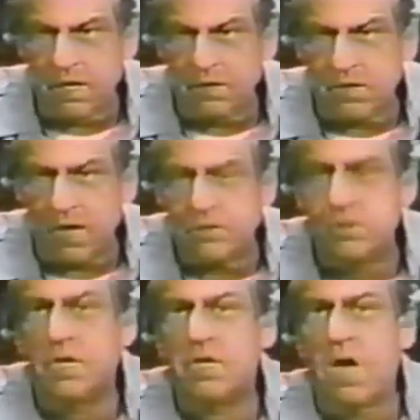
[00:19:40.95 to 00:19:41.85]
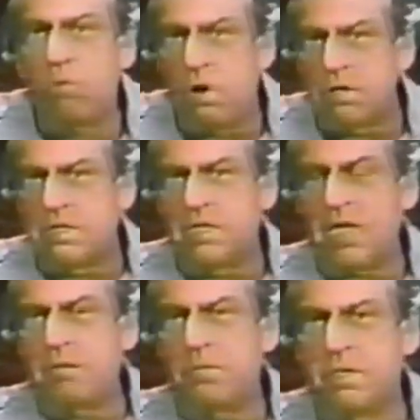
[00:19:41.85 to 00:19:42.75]
As I said, I walked into
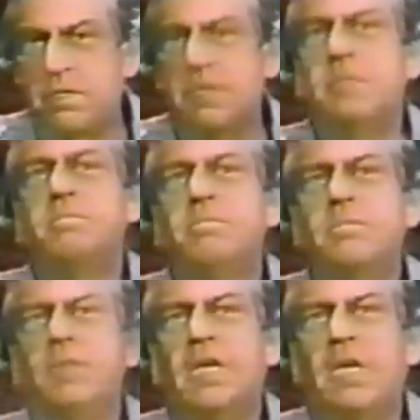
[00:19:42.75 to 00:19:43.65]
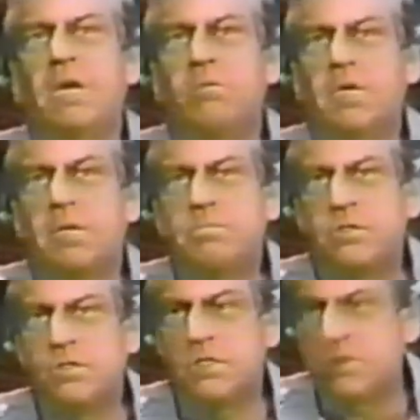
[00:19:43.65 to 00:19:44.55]
that building and I went up
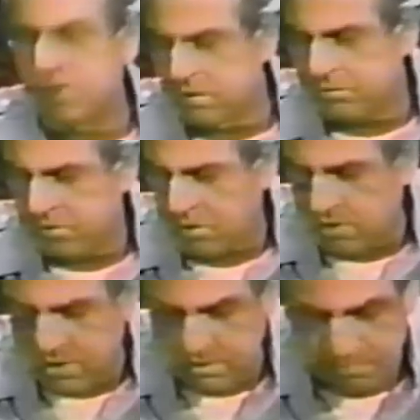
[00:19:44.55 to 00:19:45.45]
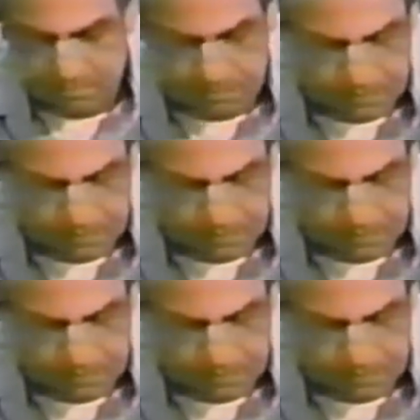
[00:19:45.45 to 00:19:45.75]
to see Joseph Coyne